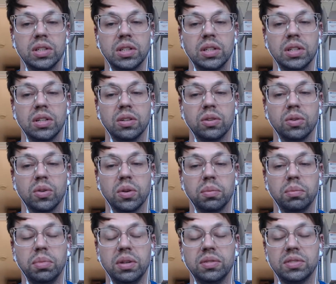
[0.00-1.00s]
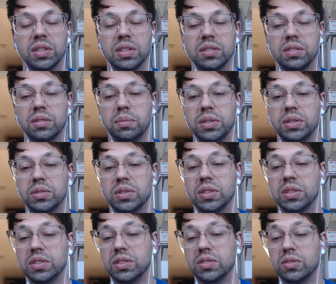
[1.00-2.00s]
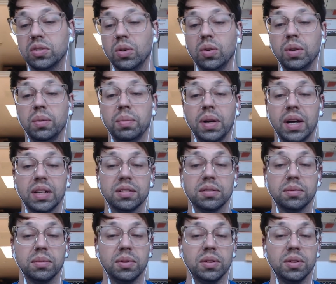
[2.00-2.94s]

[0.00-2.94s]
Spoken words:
growing beef cells in a petri dish is totally possible.